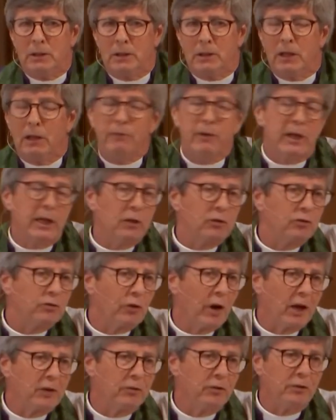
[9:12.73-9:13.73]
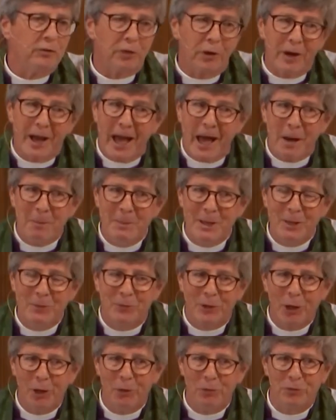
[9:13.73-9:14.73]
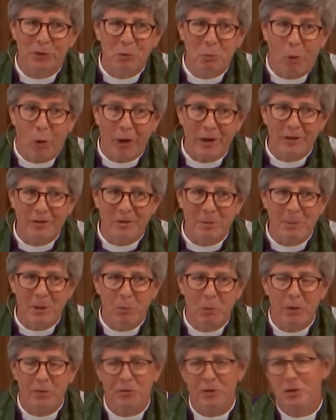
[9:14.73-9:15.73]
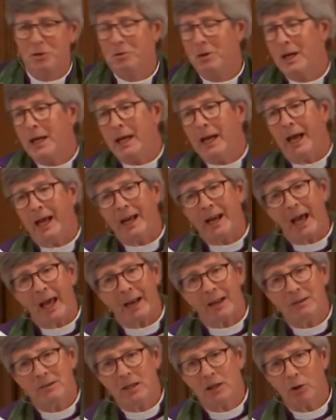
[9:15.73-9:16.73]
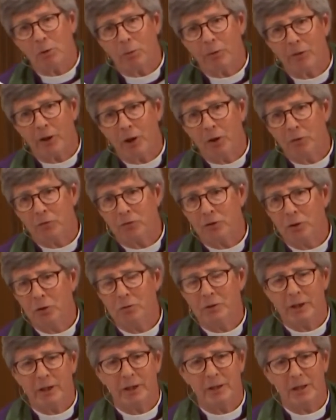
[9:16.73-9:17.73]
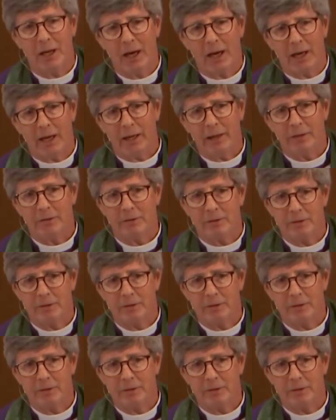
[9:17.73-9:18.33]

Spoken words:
giving instructions on how to meet those who wanted to be with you and how to deal with those who did not,